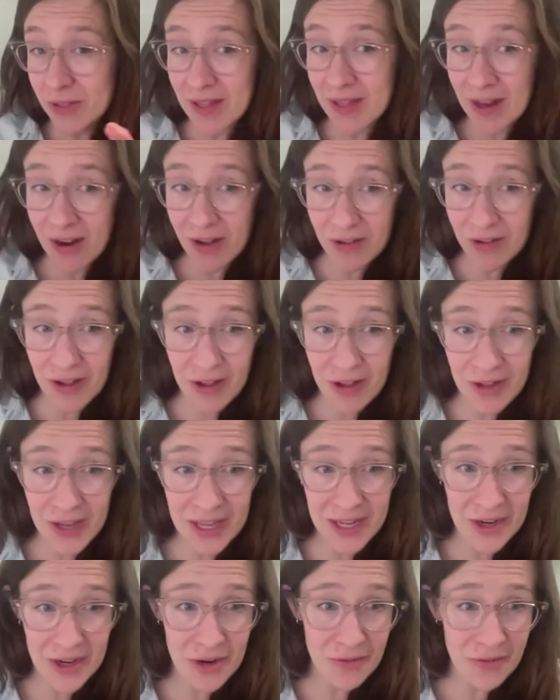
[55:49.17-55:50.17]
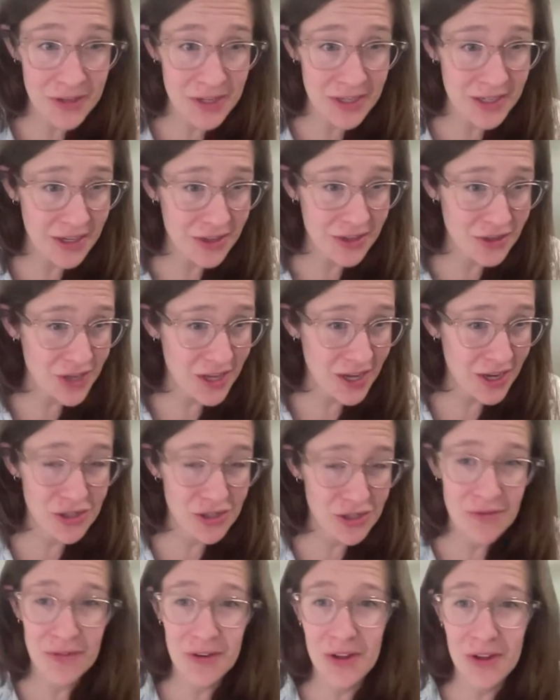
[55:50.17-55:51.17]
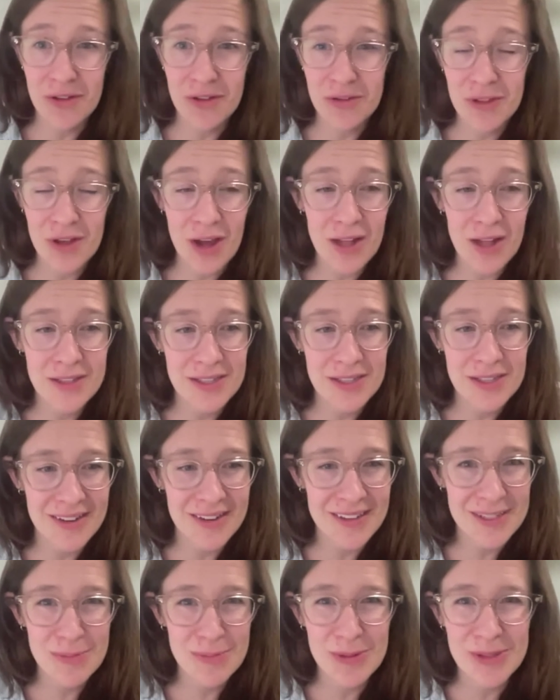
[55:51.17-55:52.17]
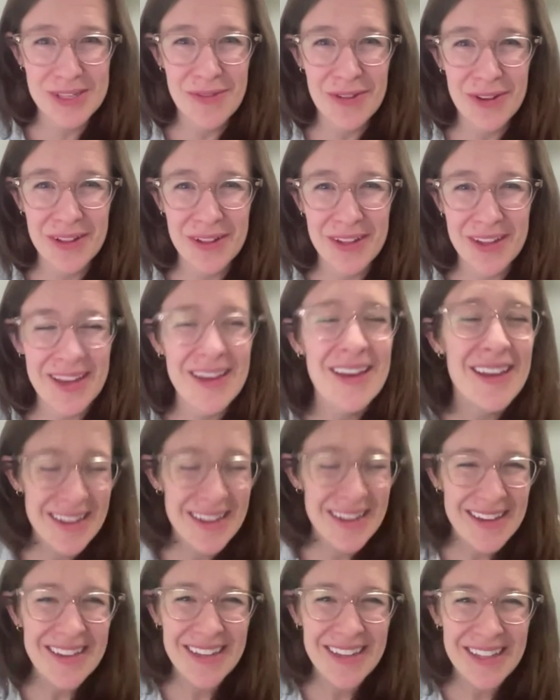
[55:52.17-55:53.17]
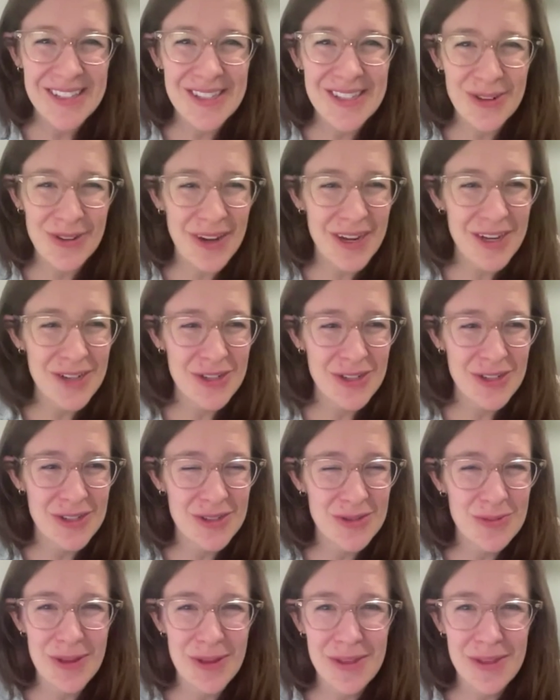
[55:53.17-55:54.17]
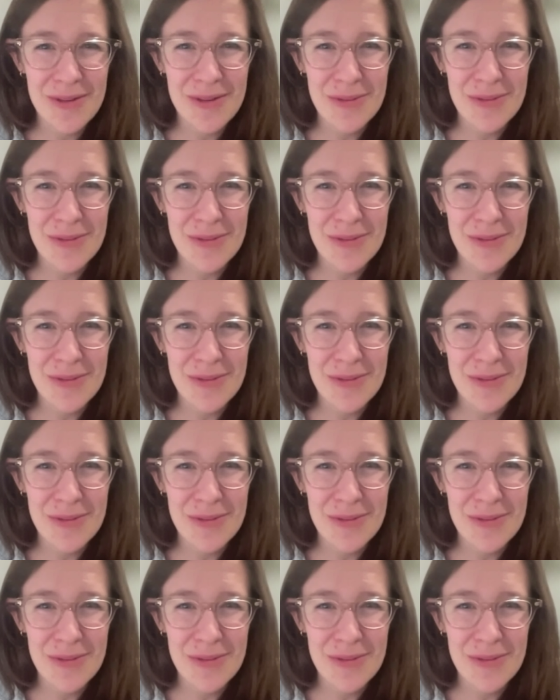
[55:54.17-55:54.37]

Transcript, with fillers: And then I'll, I'll hand it over to Dr. Keyashian for other thoughts and specifically considerations with,